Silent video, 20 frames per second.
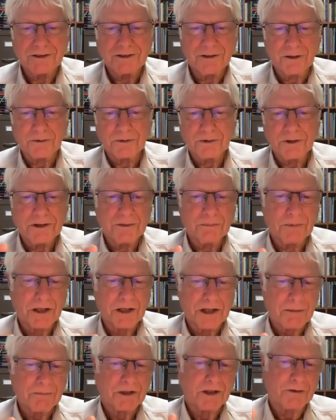You don't need to
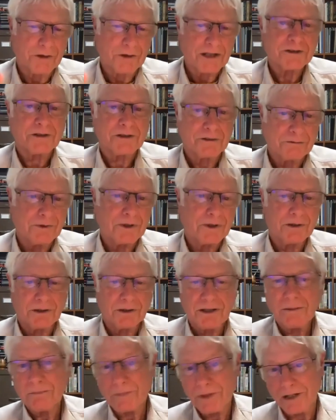become aggressive,
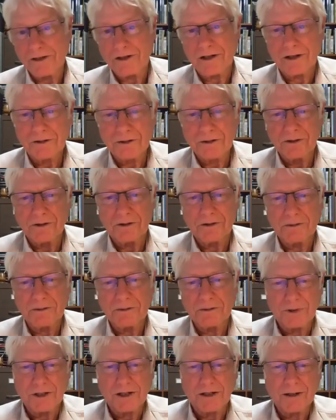although that might not hurt,
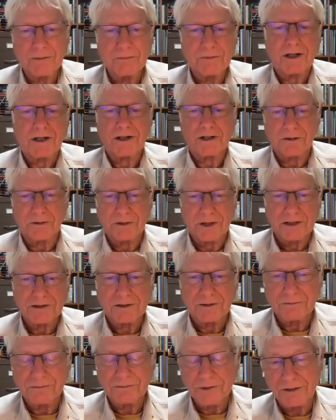but I'm not
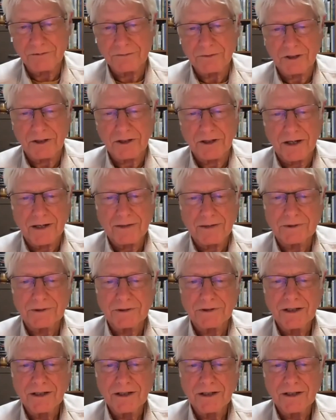aggressive, not very often.